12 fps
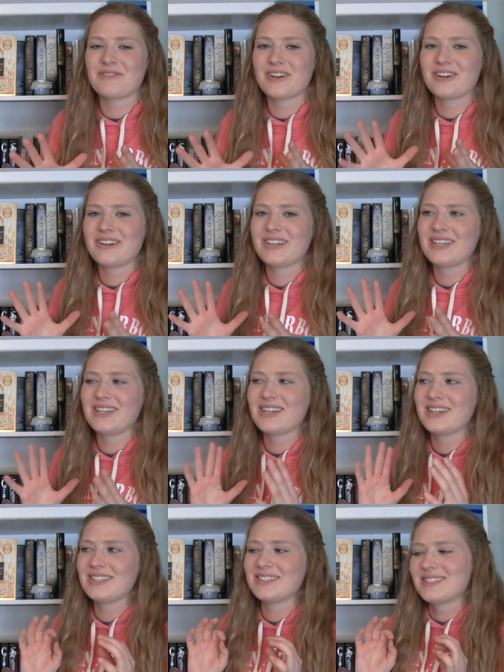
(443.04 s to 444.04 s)
very
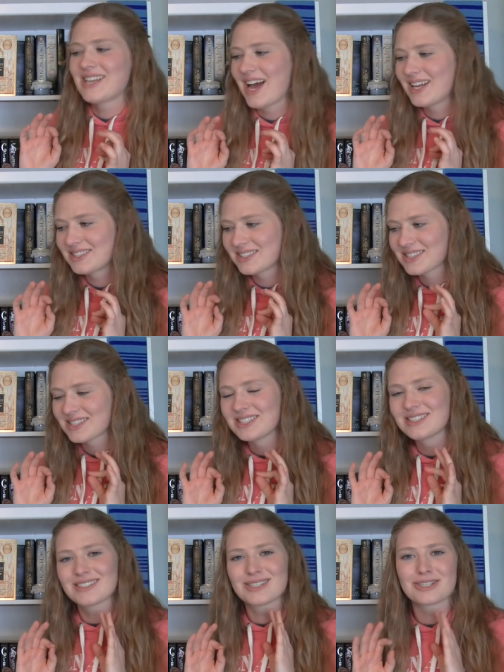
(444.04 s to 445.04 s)

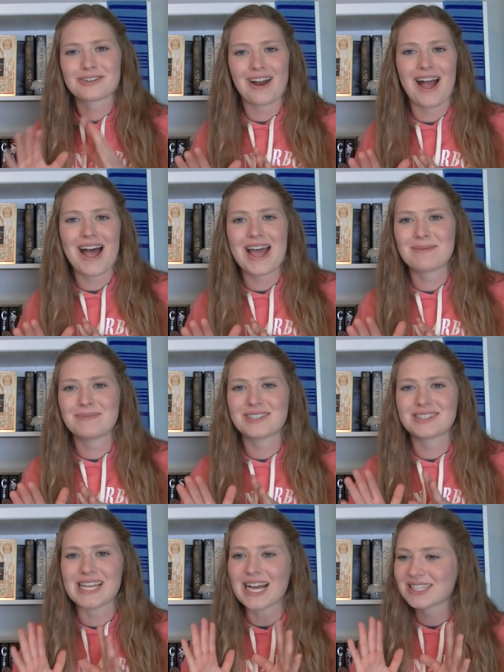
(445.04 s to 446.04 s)
intensely described
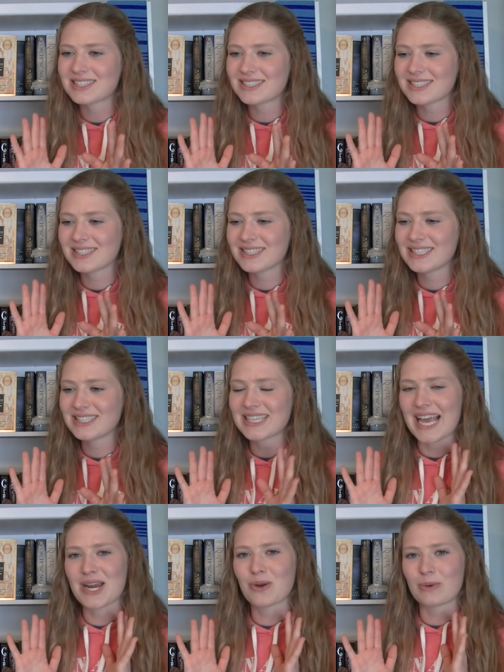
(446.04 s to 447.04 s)
sex scenes
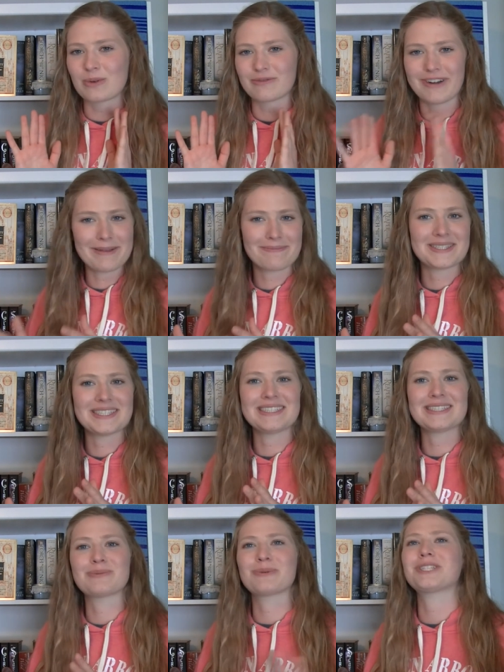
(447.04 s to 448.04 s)
and or rape
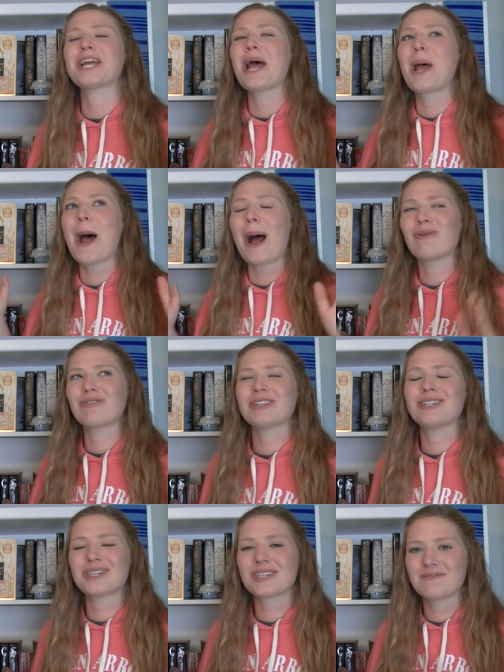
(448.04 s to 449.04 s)
scenes, which I
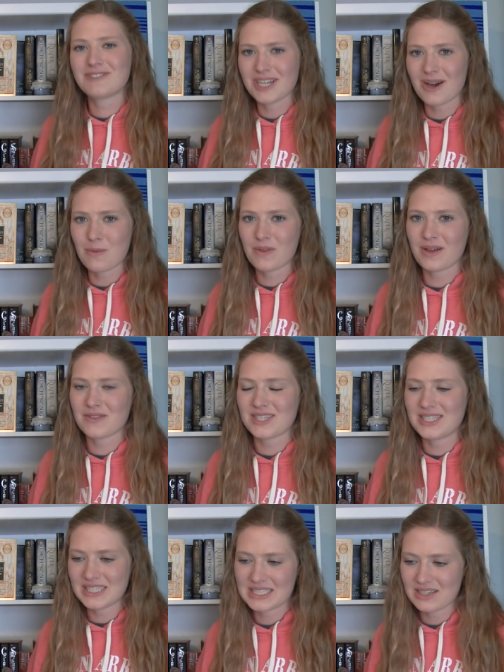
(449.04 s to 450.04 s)
really could have done without the
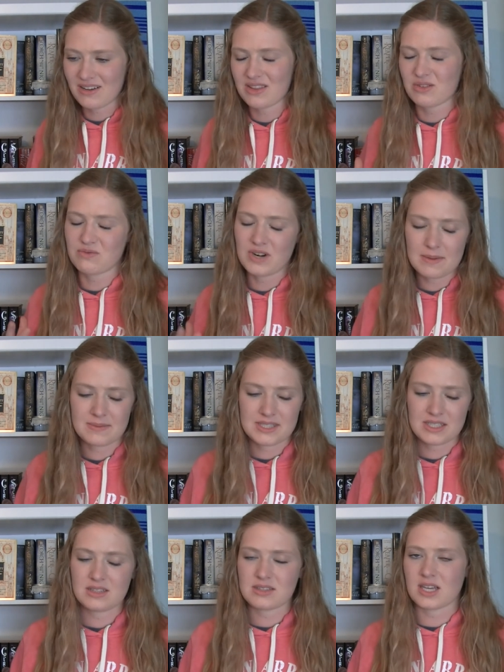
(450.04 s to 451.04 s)
detail on the rape
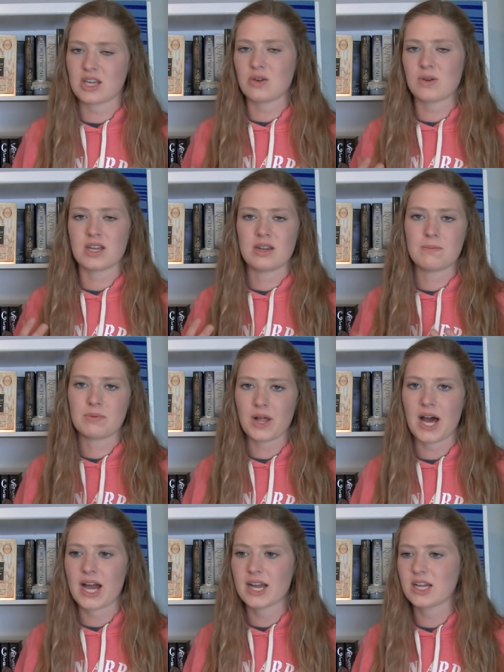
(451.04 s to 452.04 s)
scenes. Like, you can
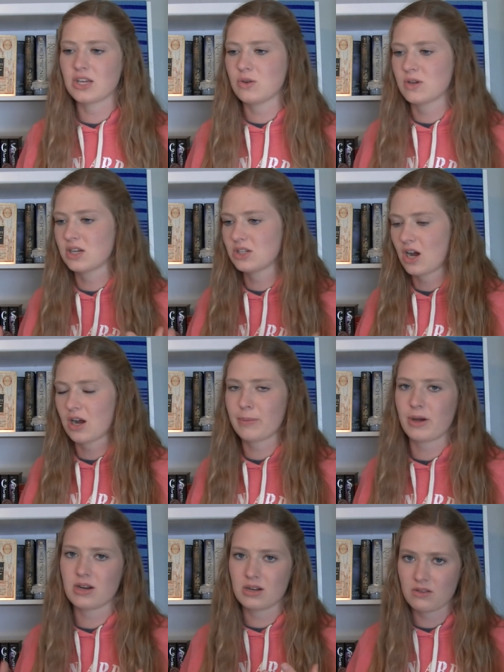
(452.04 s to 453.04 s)
imply it, you can talk
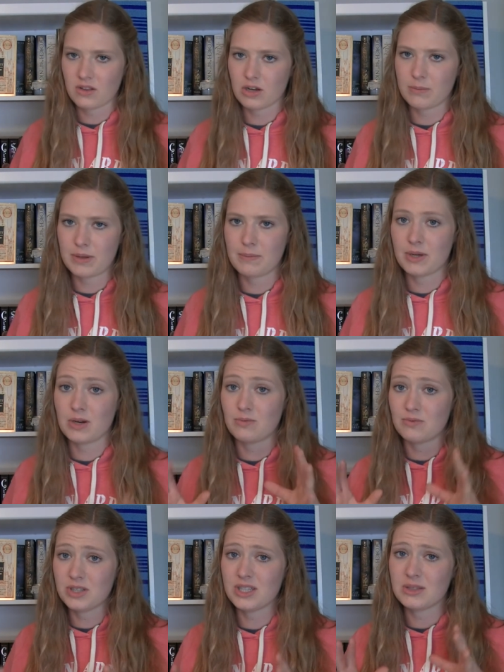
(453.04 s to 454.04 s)
about it a little bit, but
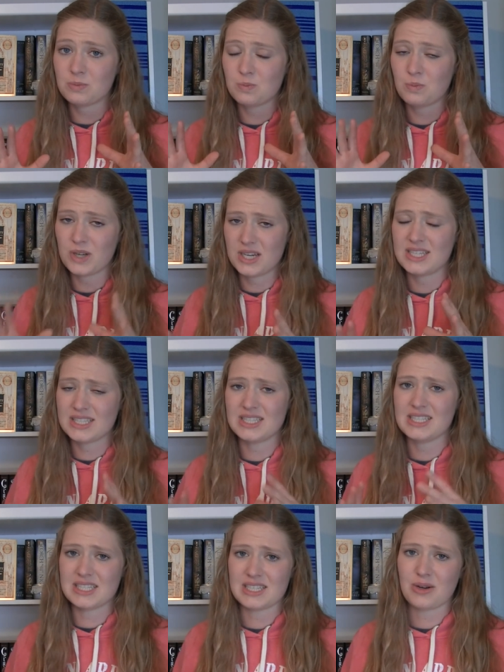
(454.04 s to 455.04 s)
it really went into
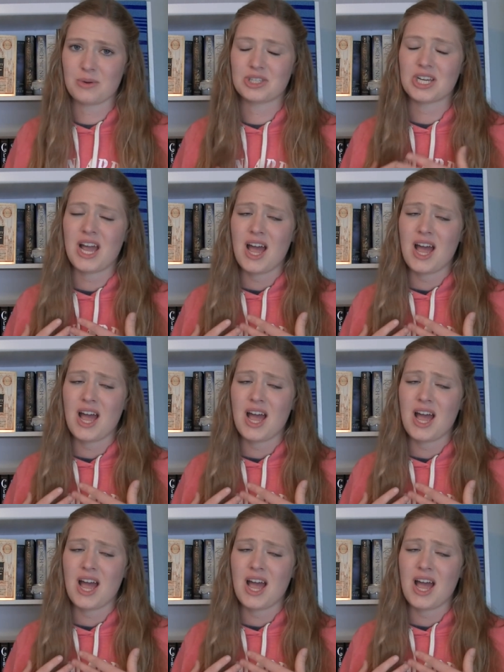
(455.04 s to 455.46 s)
detail, which